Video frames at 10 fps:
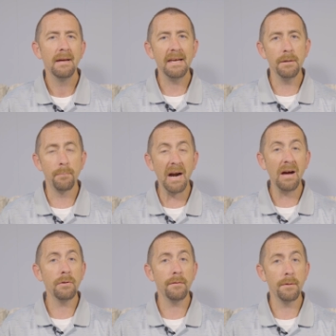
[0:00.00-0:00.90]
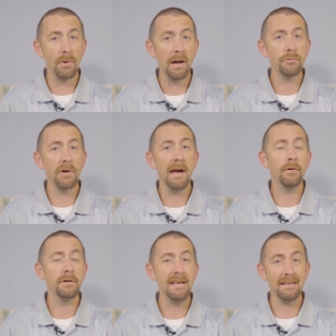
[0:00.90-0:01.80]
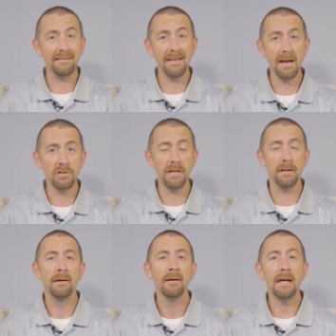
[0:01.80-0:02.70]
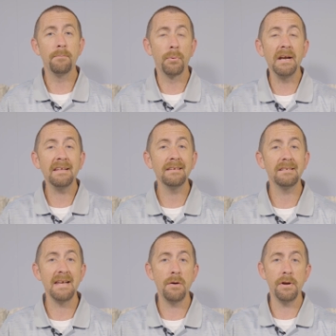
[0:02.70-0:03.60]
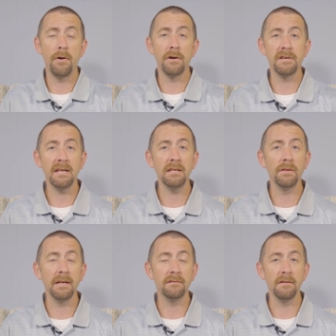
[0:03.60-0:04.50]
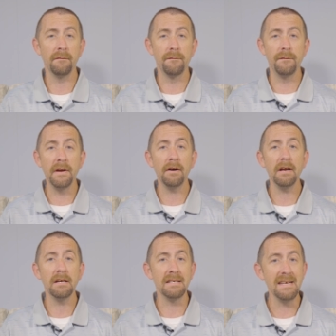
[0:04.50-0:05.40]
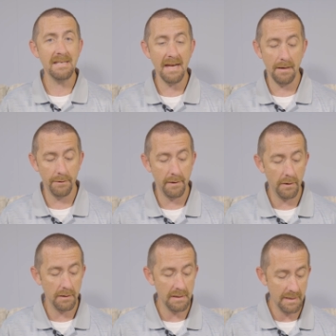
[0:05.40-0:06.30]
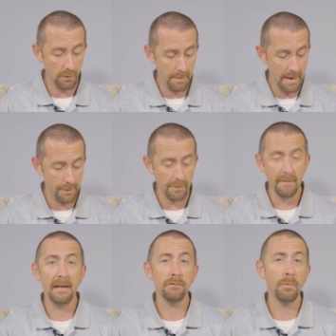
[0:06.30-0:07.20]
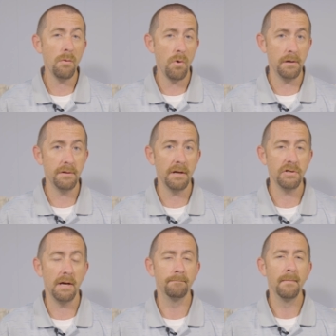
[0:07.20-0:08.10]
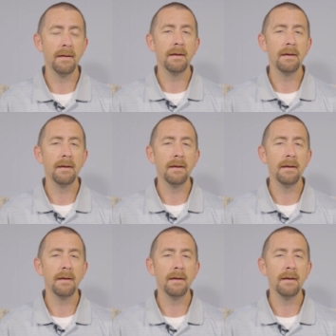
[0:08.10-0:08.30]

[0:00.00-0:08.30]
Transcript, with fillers: In the Brown Driver and Digs section, it breaks it down and articulates it very detailed in a very detailed manner, and that's what I want to touch on.